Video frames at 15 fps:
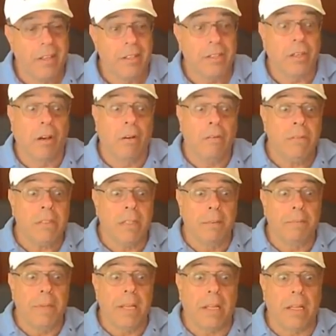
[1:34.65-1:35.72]
So
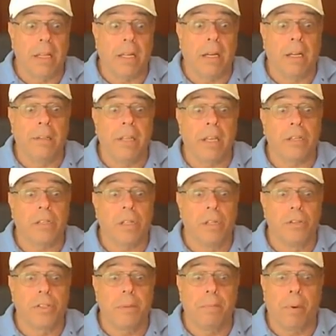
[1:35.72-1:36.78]
simply click on the
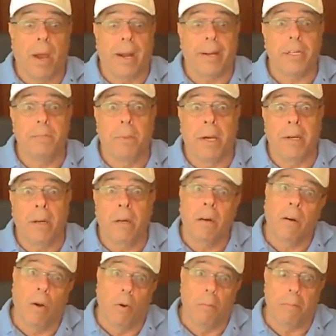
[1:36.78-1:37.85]
exclusive products button on
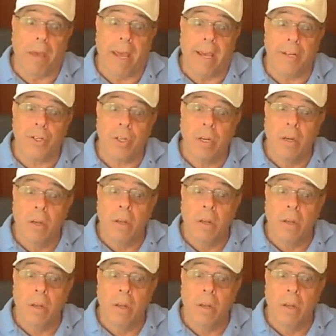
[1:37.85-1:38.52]
our homepage,